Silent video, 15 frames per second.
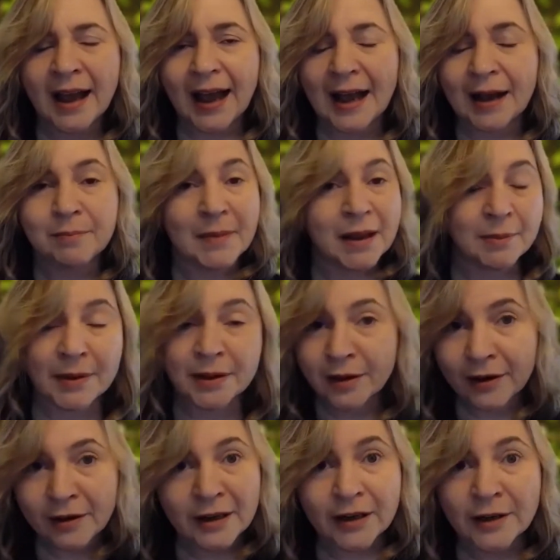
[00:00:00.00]
And maybe
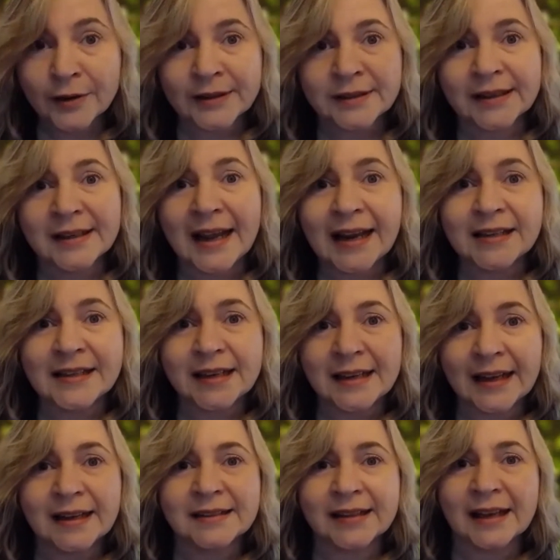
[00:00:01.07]
they're
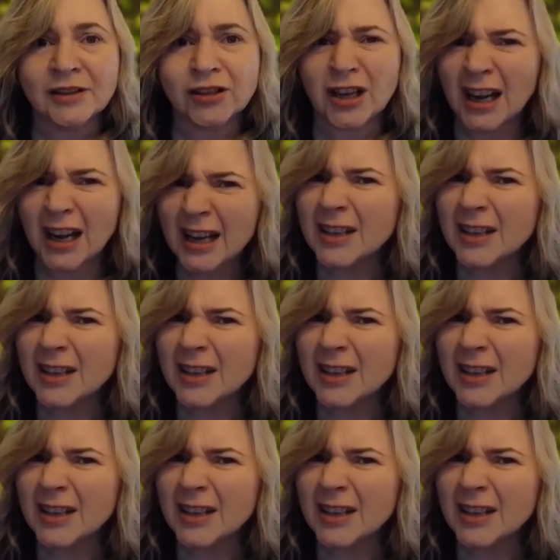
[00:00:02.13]
hallucinating, etc.